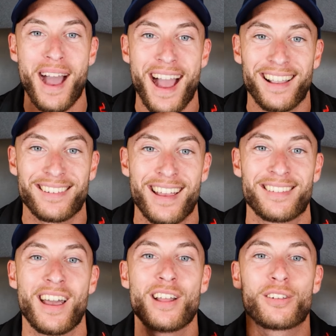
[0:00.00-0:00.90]

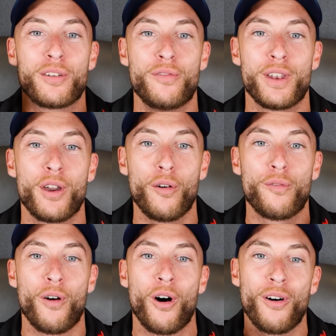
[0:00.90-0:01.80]
access to the Video
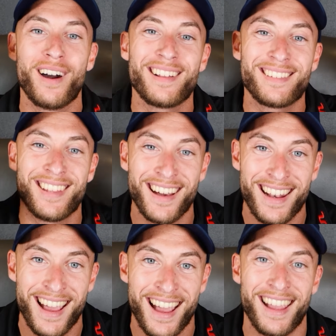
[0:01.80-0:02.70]
Vault
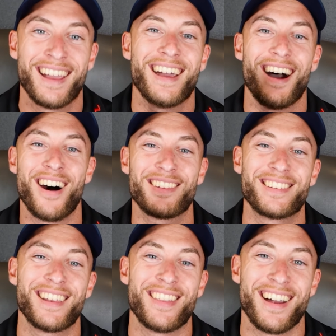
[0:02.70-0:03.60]
today. I'll
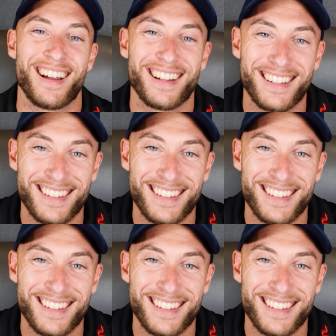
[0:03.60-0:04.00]
see you there.